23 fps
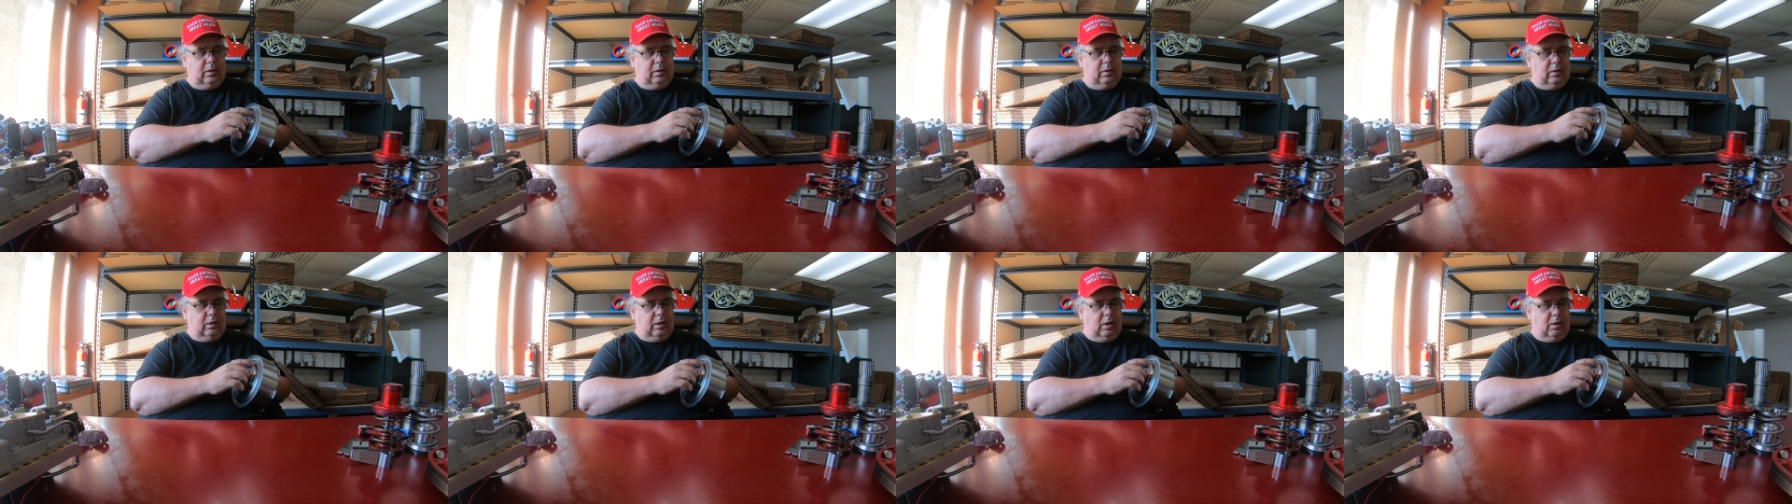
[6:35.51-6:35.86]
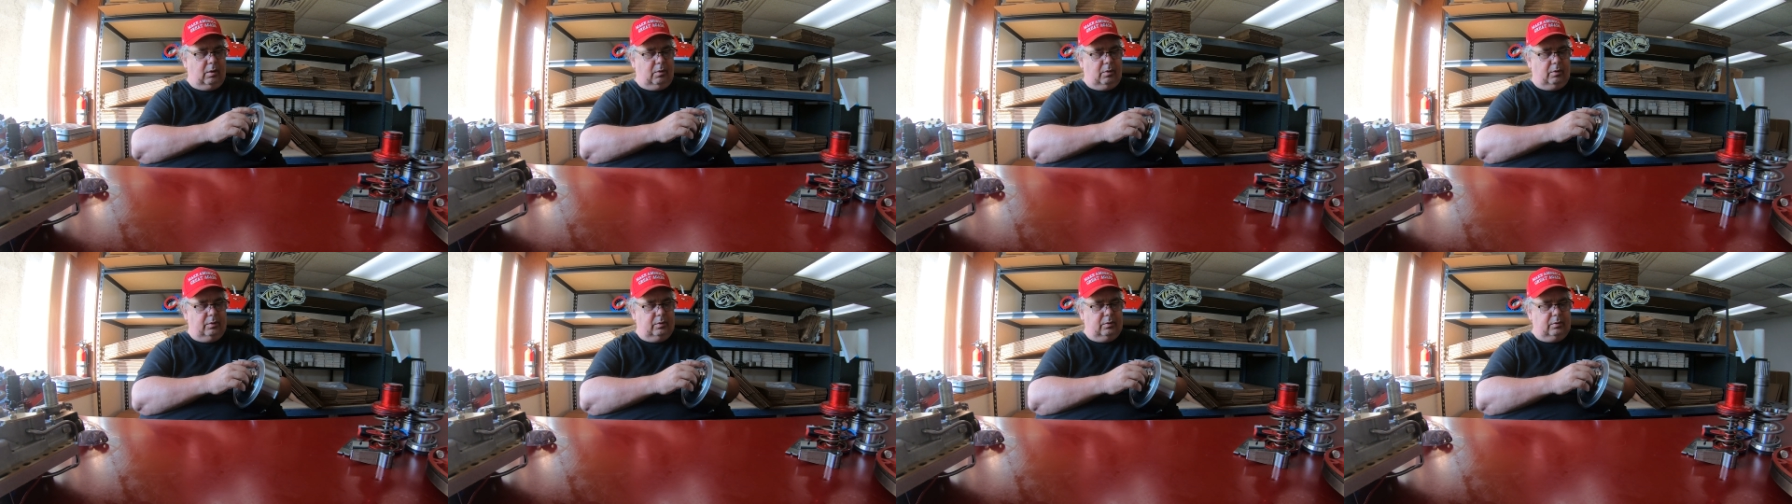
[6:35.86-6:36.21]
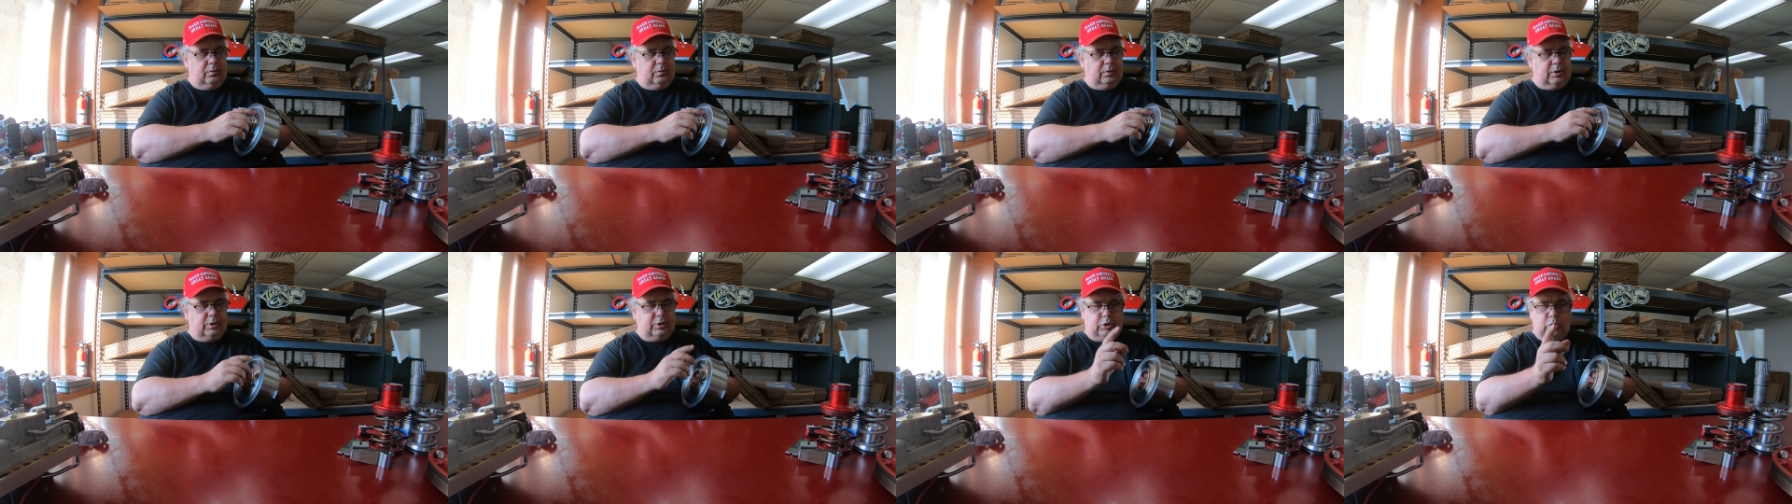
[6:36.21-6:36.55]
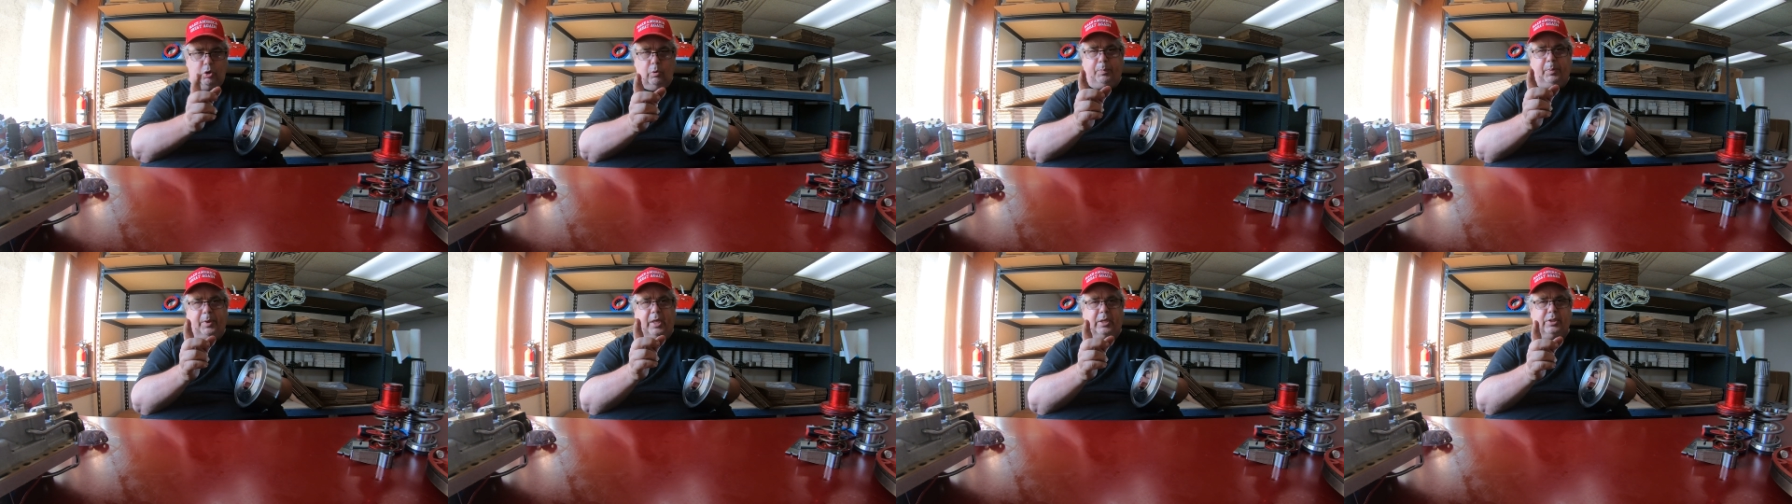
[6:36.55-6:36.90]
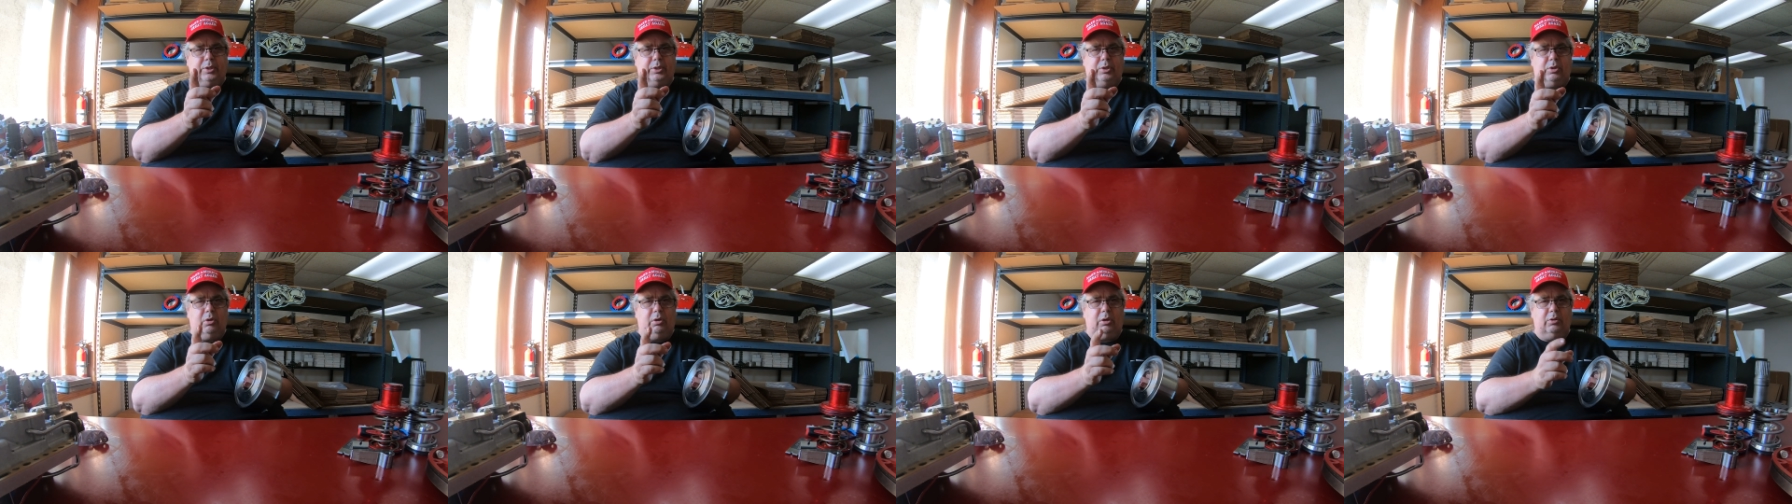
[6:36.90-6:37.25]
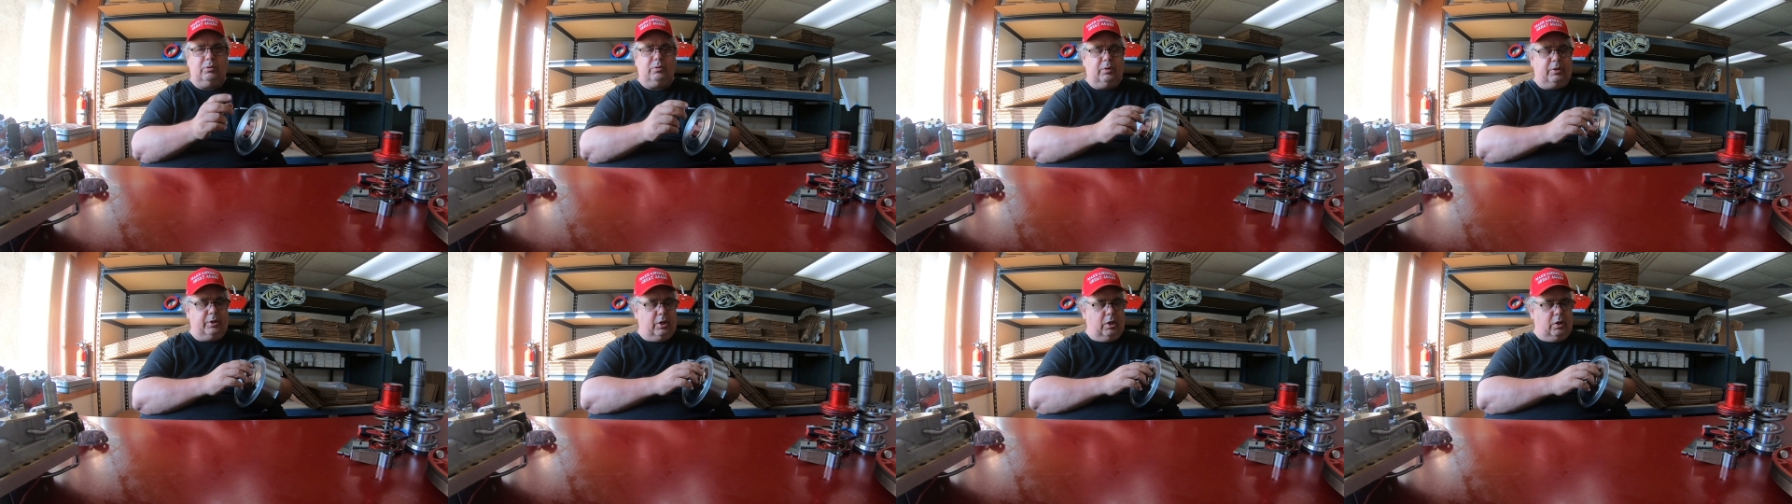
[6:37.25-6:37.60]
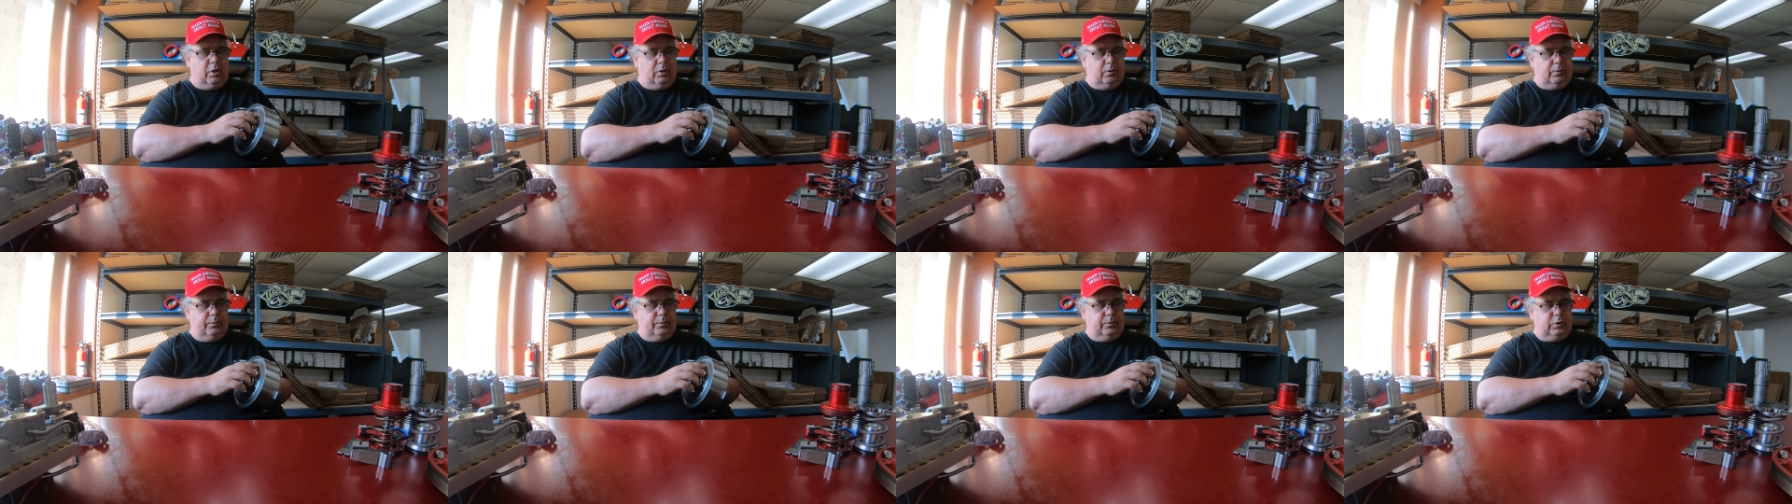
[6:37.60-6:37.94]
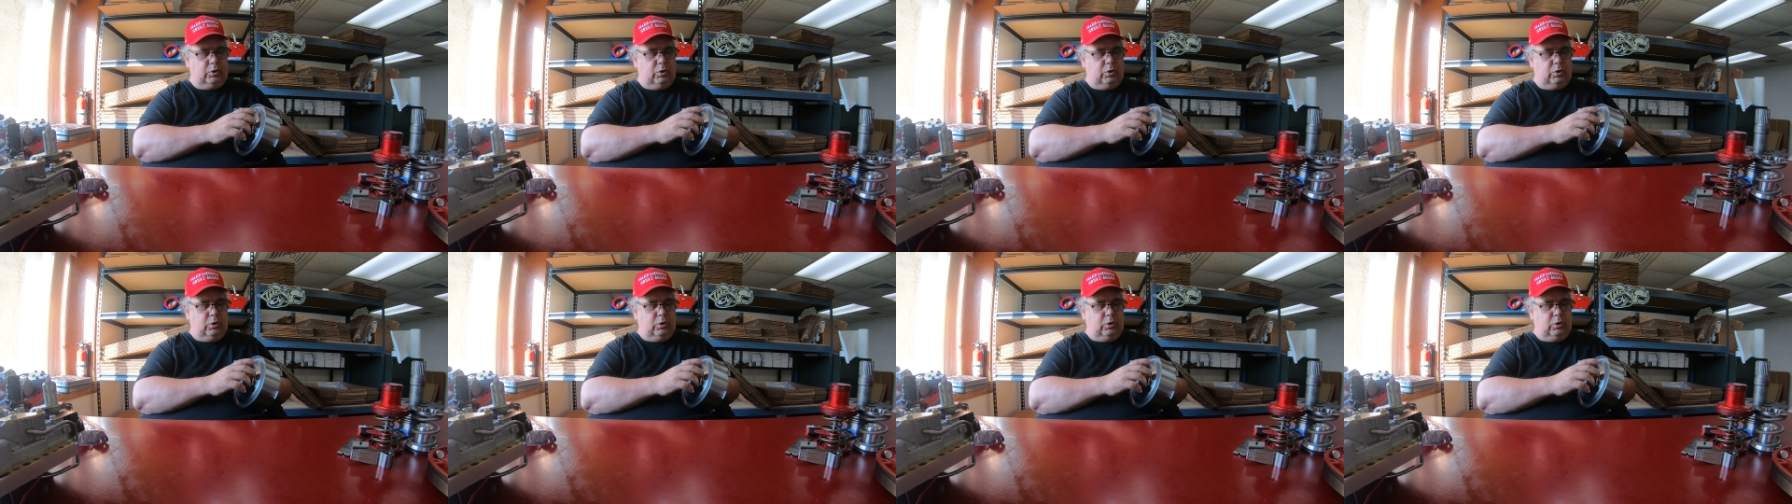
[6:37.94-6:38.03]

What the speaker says: there's two places you can drill the hole.